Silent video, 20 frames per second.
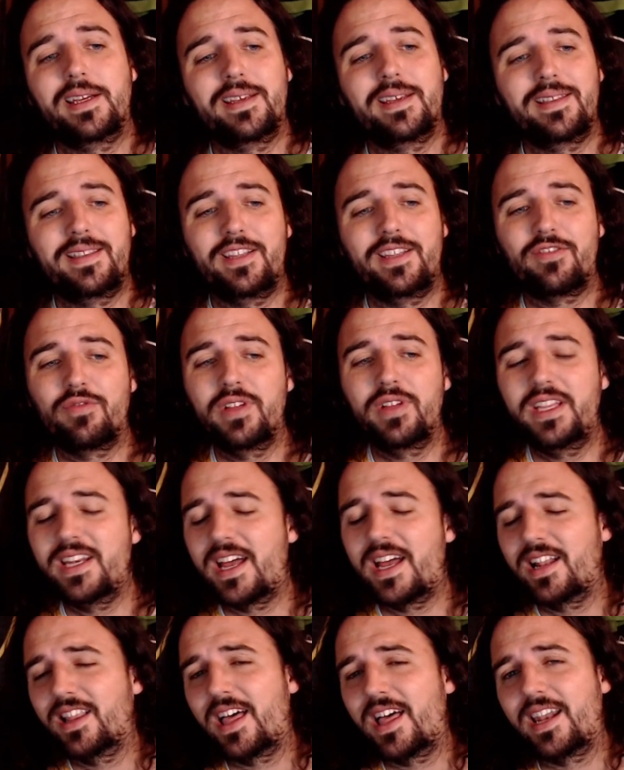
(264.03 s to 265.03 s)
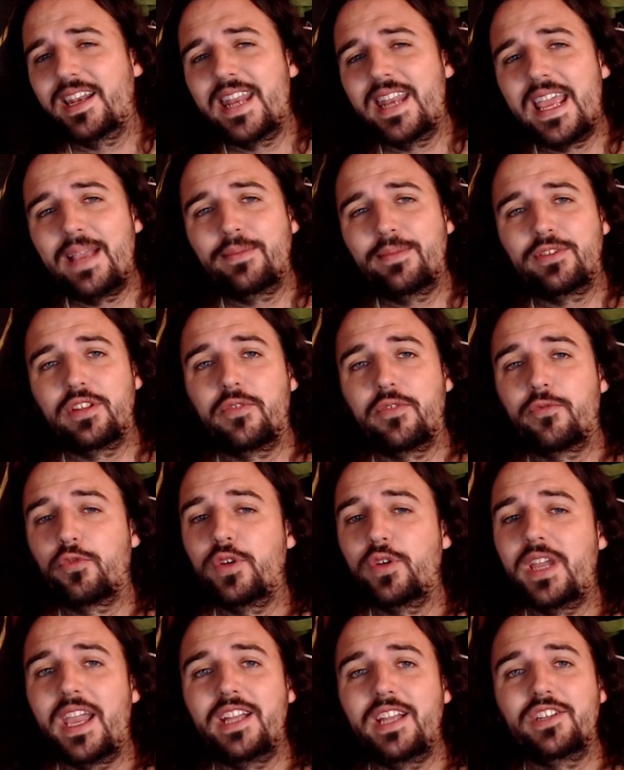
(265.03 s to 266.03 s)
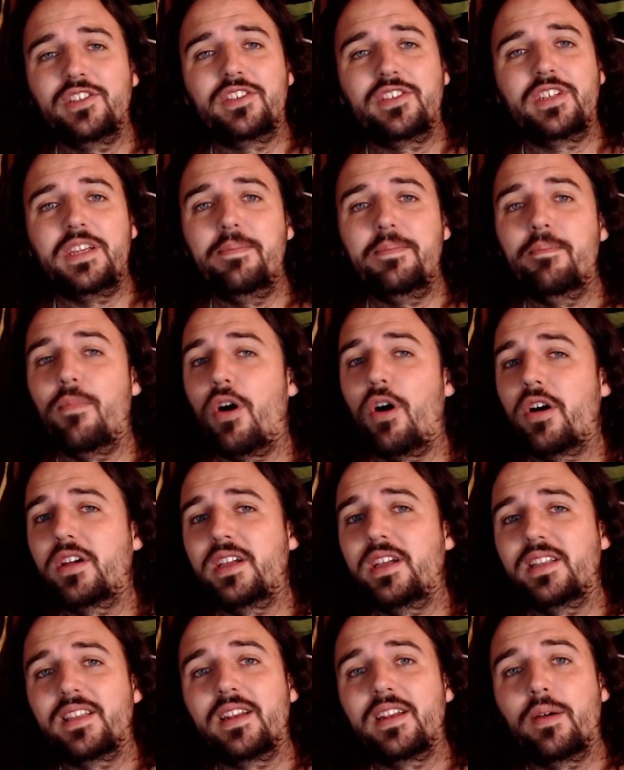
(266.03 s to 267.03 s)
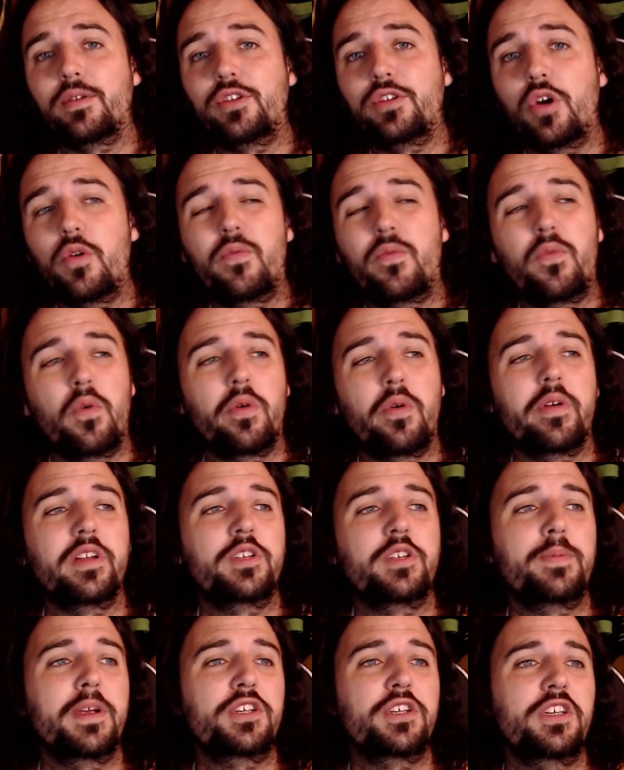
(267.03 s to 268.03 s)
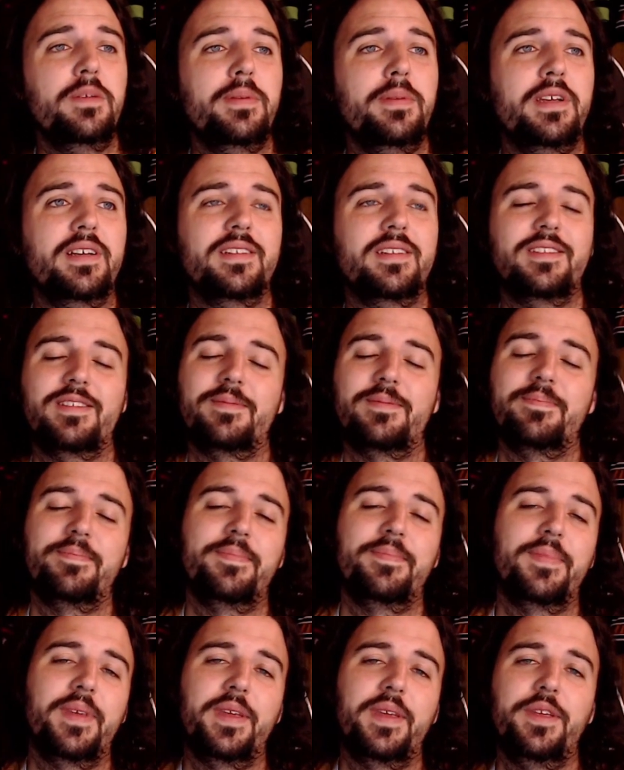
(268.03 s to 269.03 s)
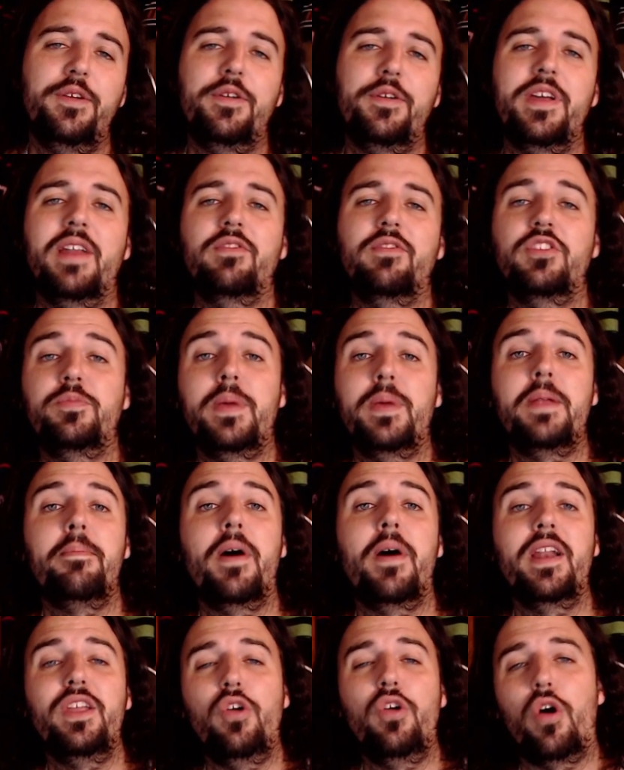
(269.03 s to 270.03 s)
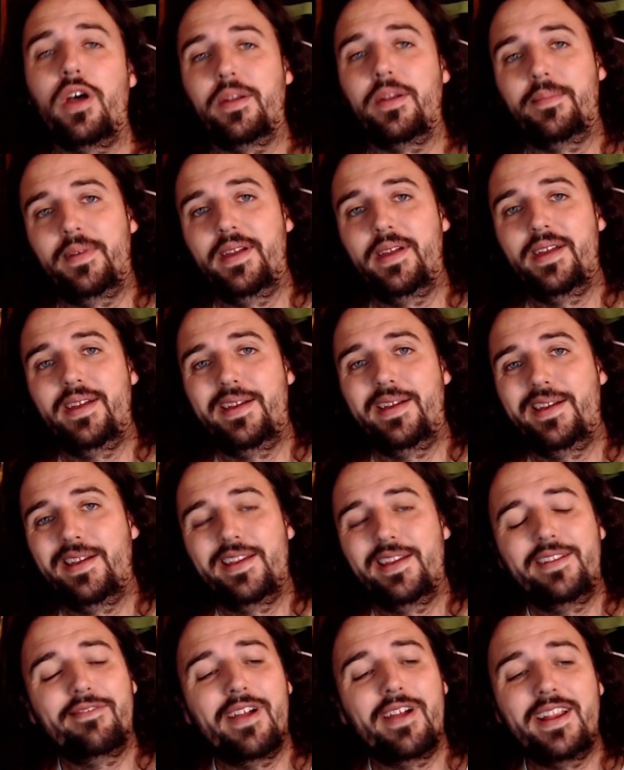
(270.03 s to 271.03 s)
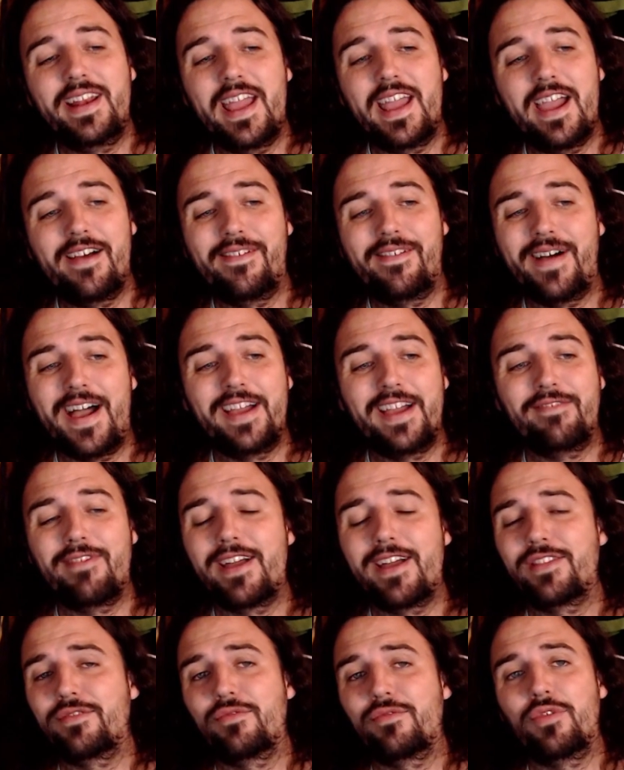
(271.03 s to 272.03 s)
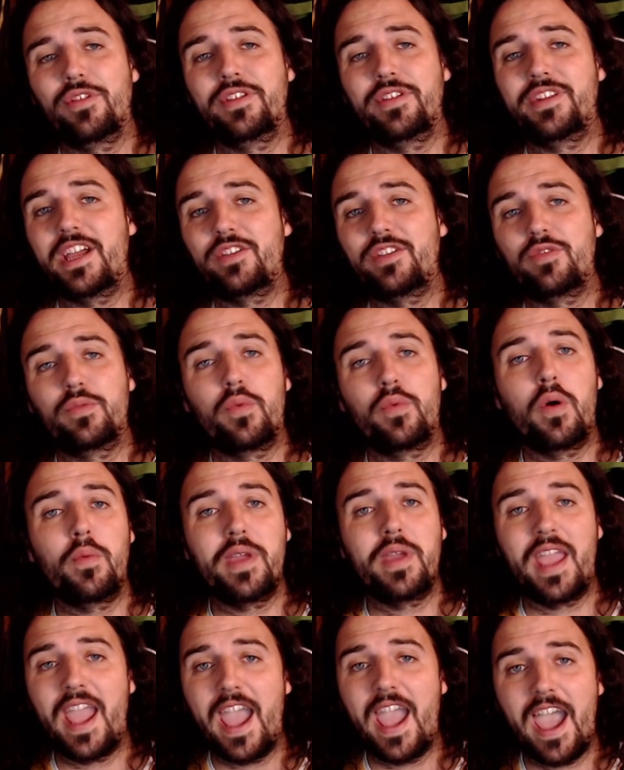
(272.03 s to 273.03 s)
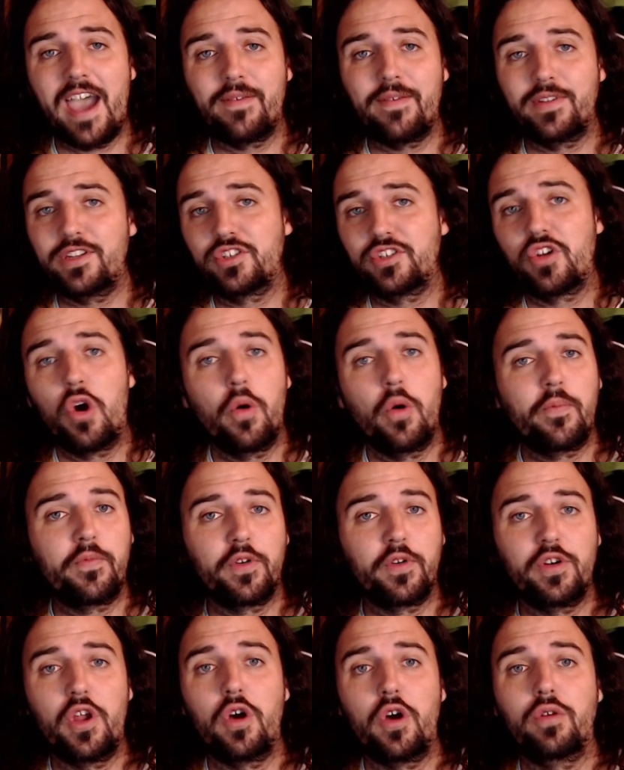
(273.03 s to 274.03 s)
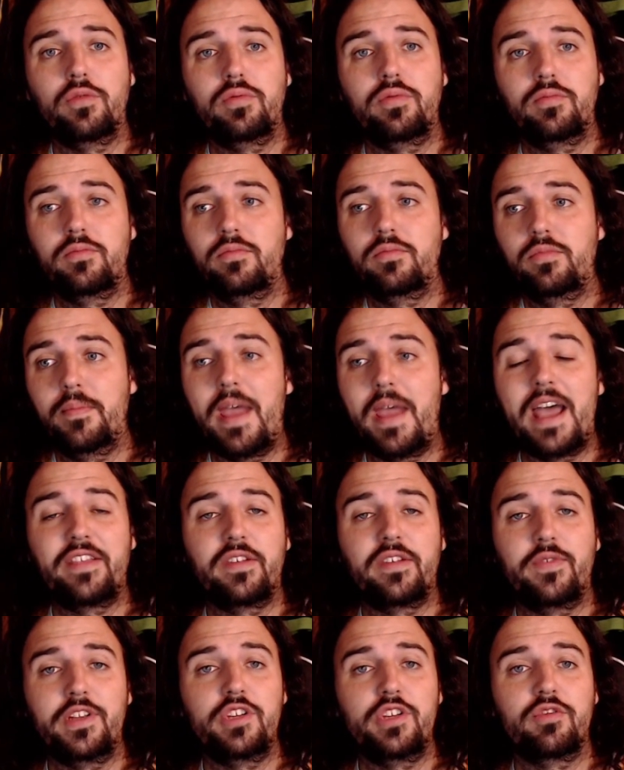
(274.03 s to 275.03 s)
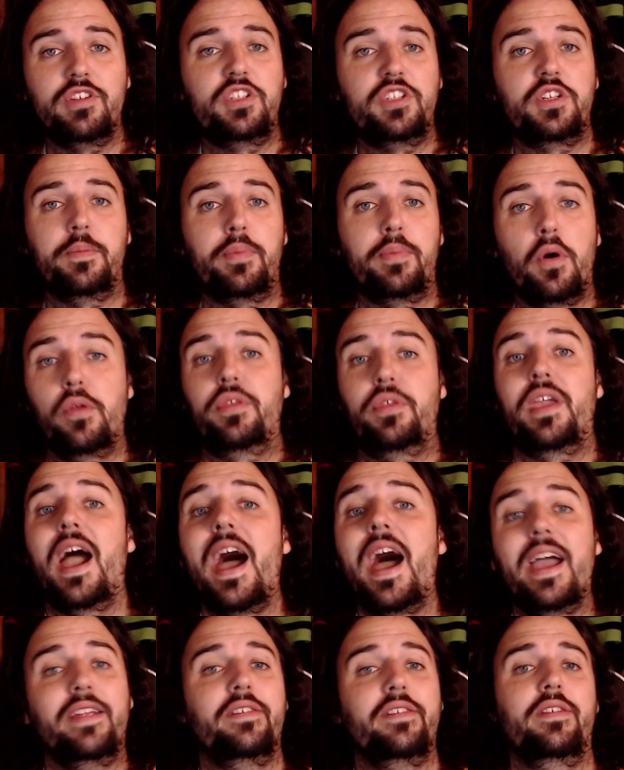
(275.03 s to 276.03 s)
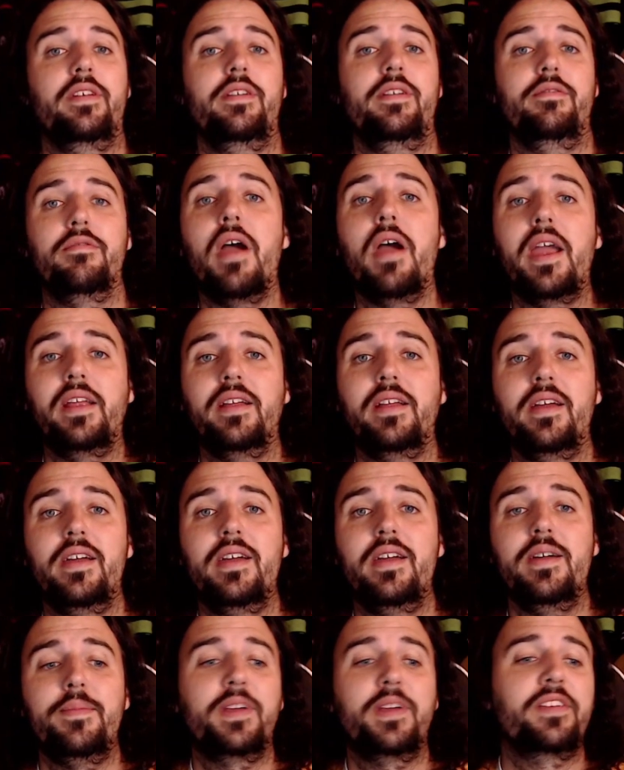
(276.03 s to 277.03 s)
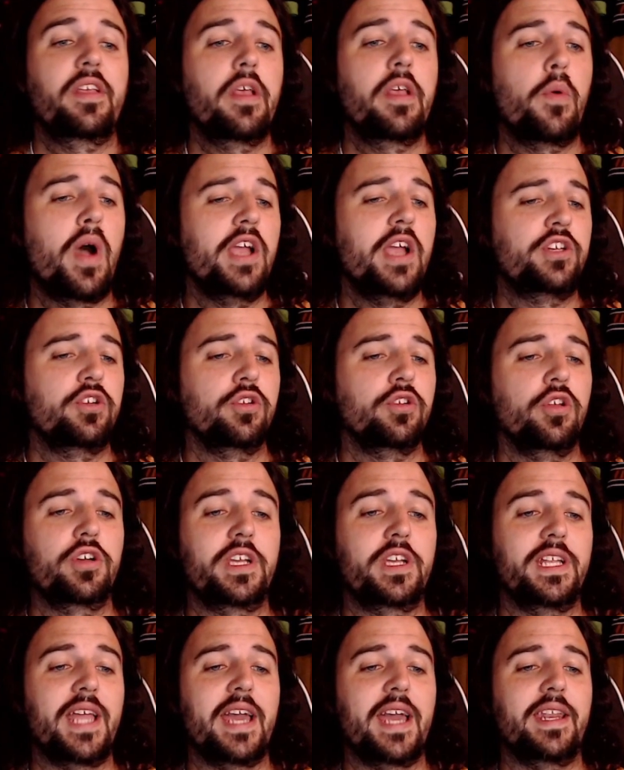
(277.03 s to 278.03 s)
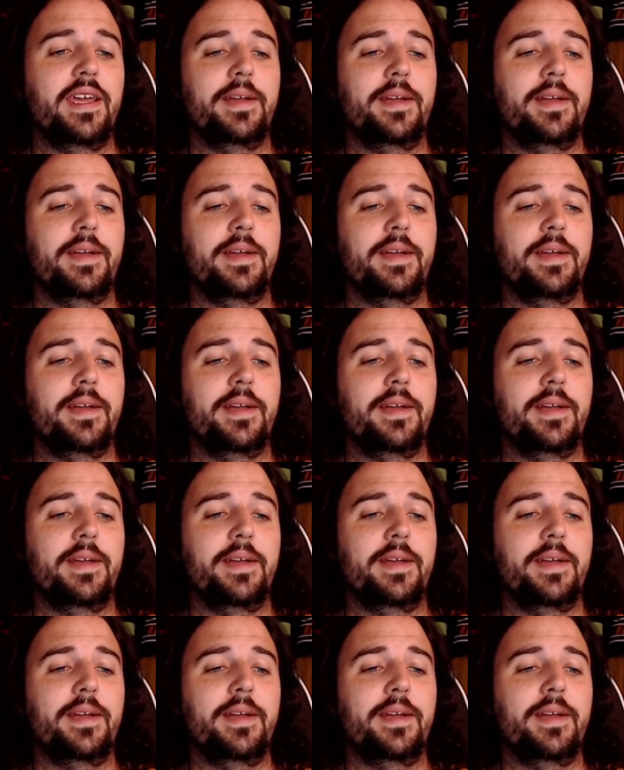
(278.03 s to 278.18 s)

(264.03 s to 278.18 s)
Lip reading: there's really not a lot of names in the free agency market that I would go for, especially because you're going to have to spend money on them. And right now, I'd rather roll the dice with what we have and just hope for no massive injuries to both guys, right? Because otherwise you're looking at